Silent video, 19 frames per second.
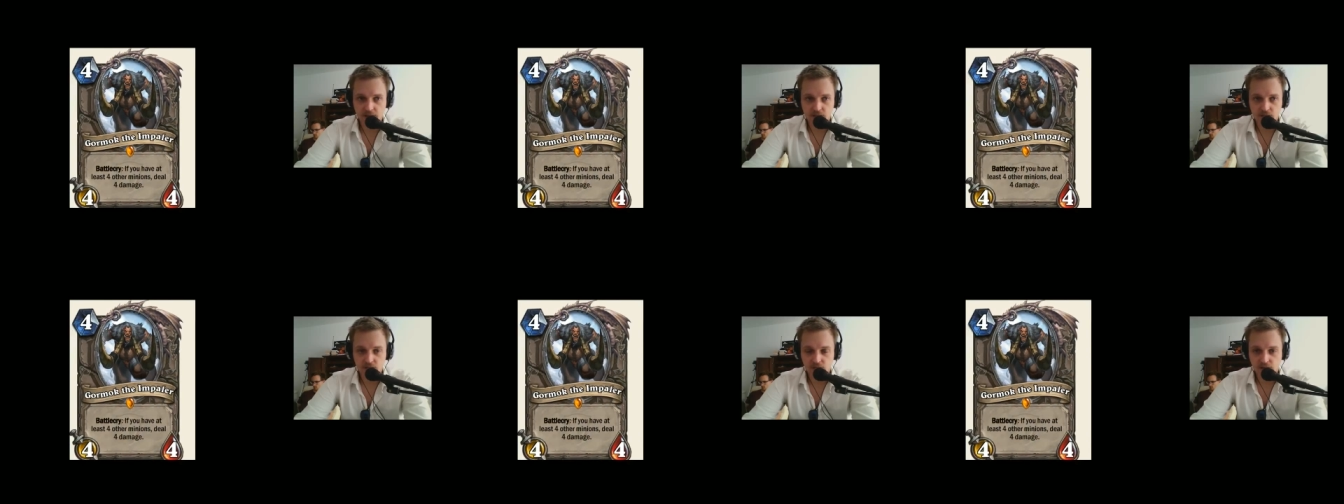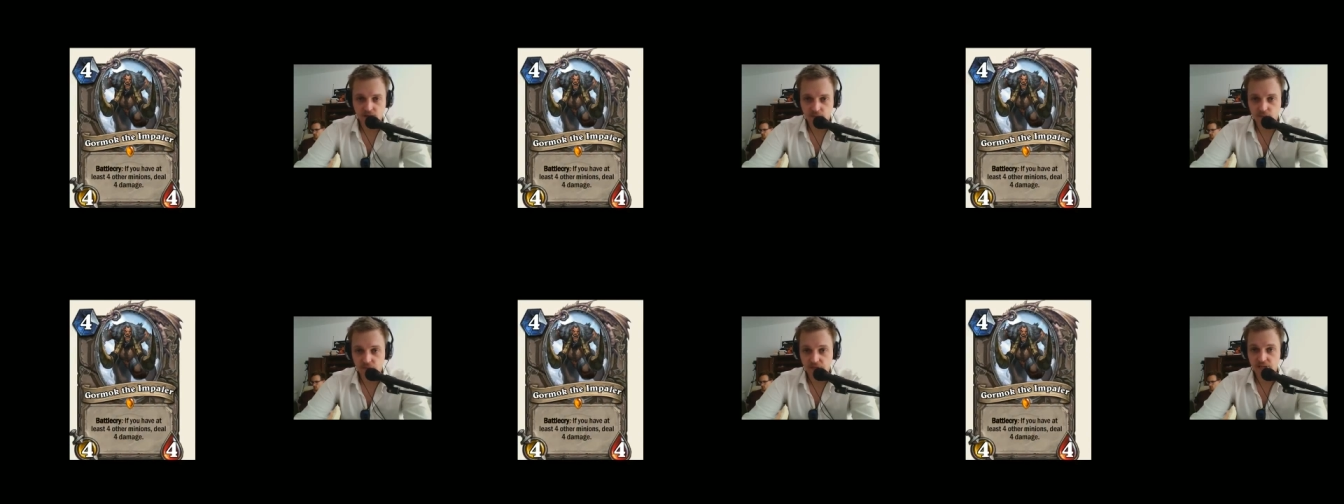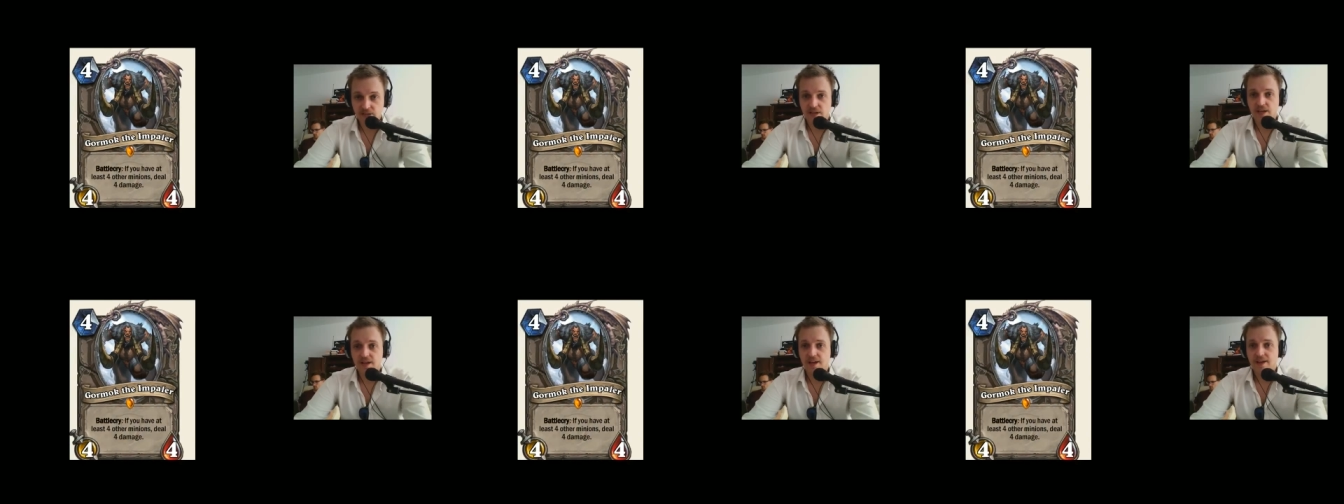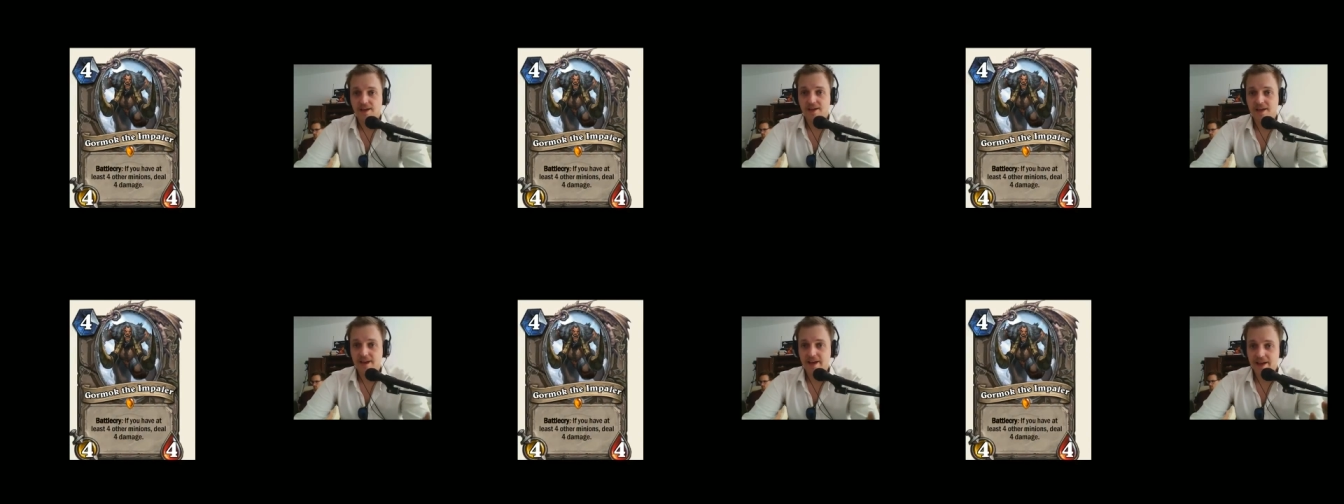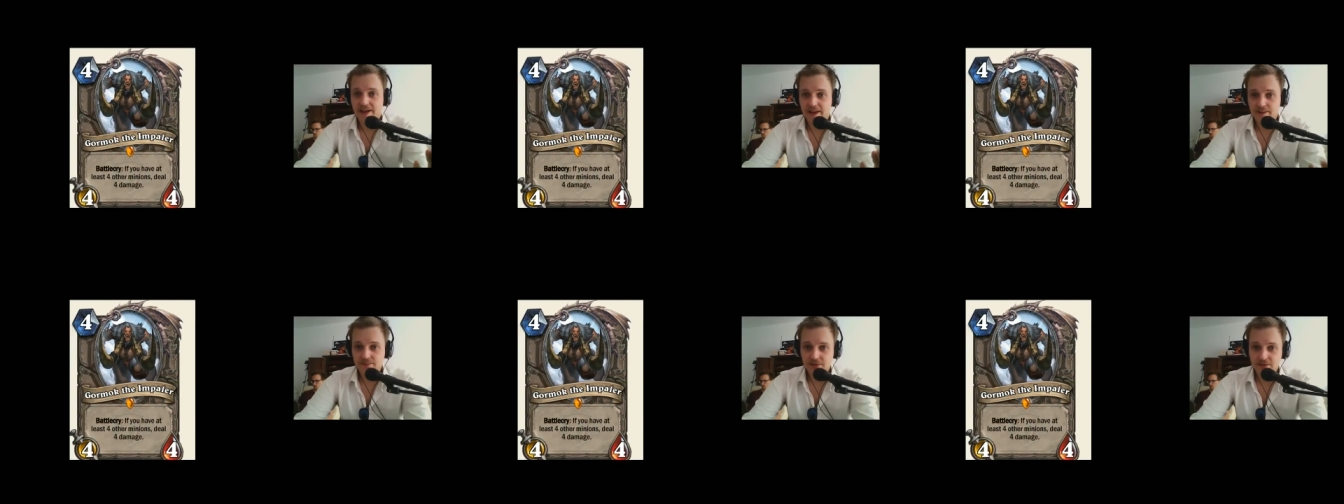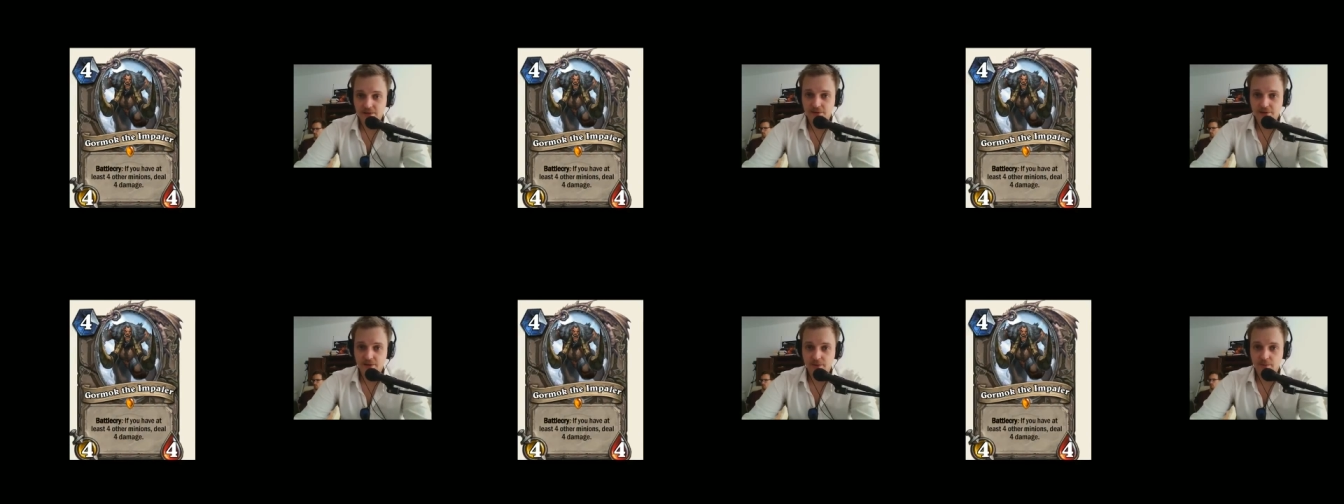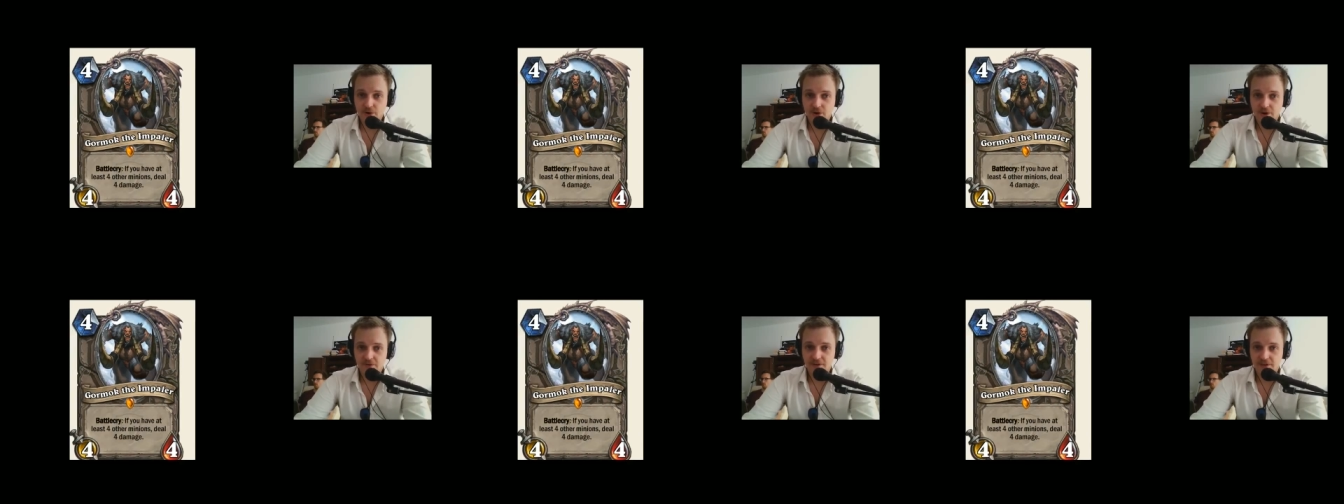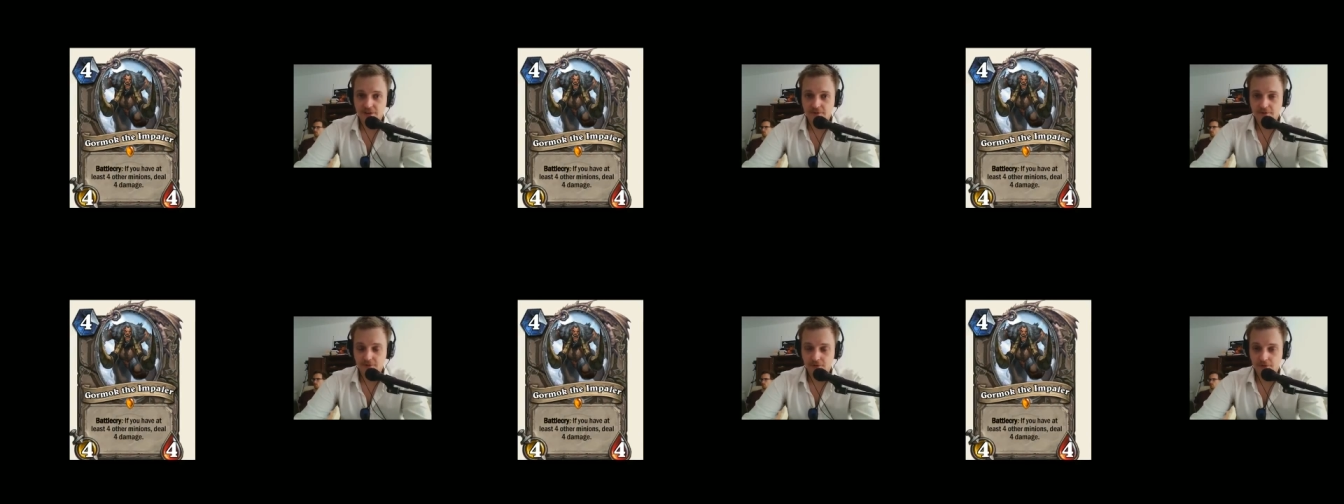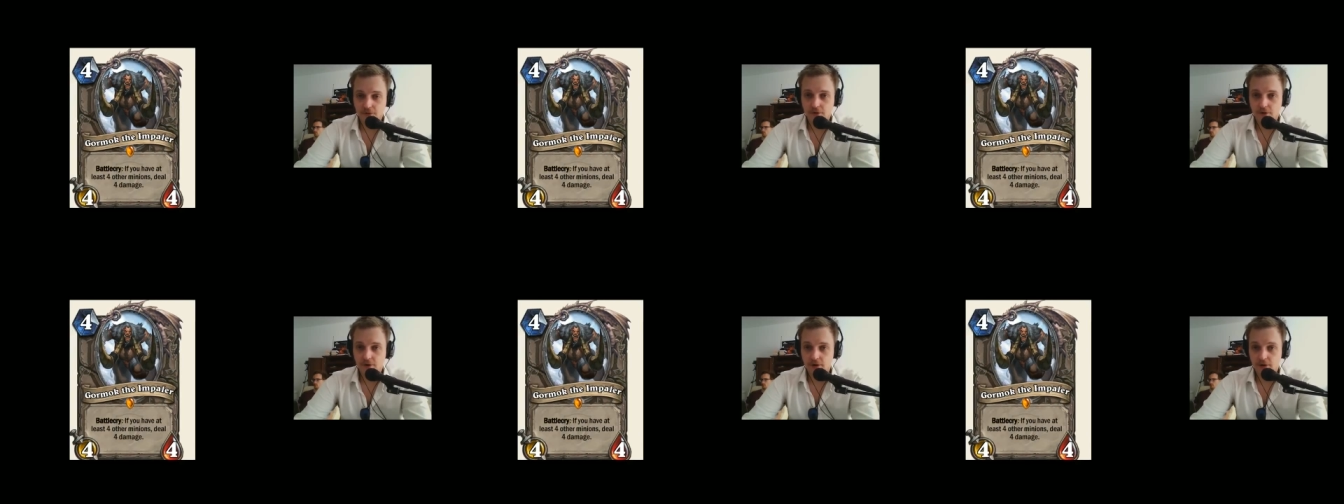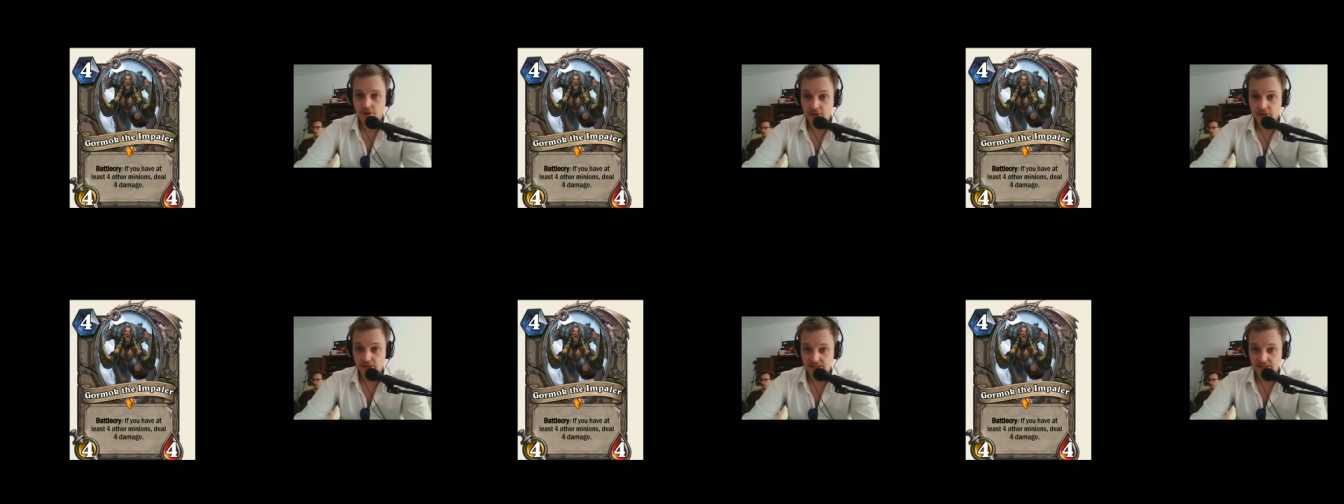It's gonna be absolutely perfect for